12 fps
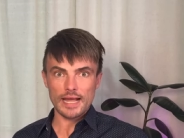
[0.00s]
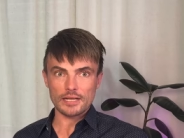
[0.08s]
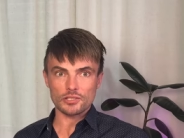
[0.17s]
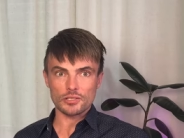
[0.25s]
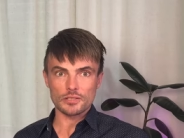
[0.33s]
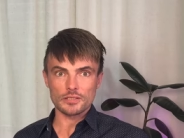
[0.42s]

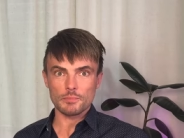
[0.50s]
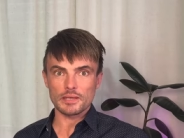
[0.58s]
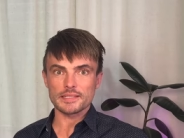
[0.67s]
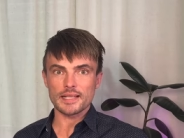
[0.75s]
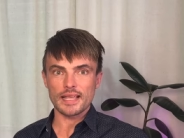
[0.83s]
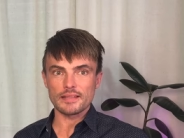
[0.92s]
actions by
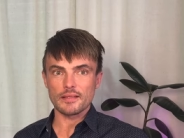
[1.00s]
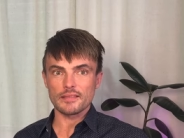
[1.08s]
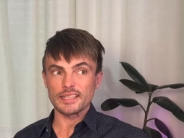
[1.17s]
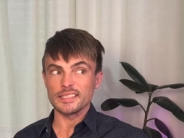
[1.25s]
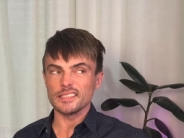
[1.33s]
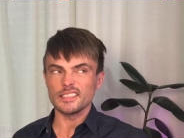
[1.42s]
saying that
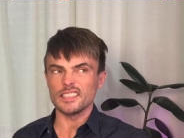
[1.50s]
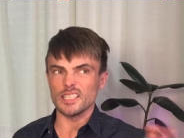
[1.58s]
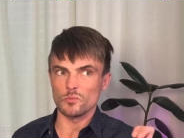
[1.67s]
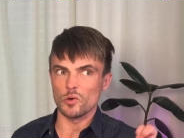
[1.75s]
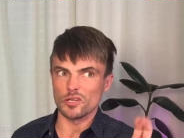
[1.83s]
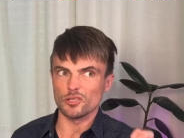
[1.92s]
they
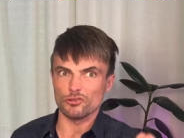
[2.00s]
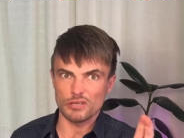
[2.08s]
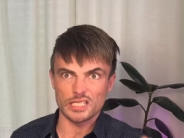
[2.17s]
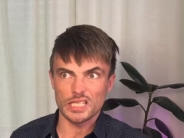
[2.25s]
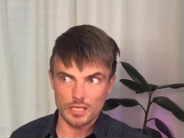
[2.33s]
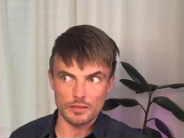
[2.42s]
didn't want to
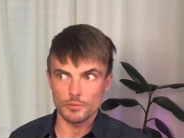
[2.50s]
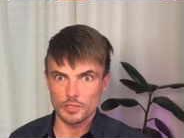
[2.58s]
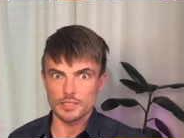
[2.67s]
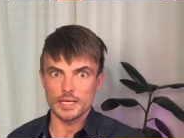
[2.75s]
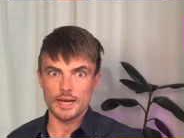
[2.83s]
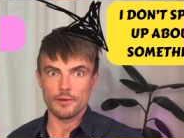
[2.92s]
stress the other
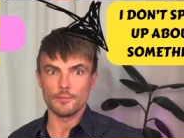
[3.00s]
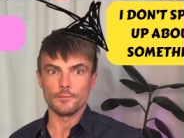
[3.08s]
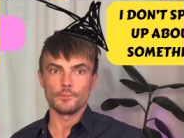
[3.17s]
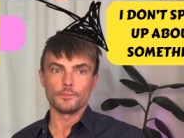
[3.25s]
person out.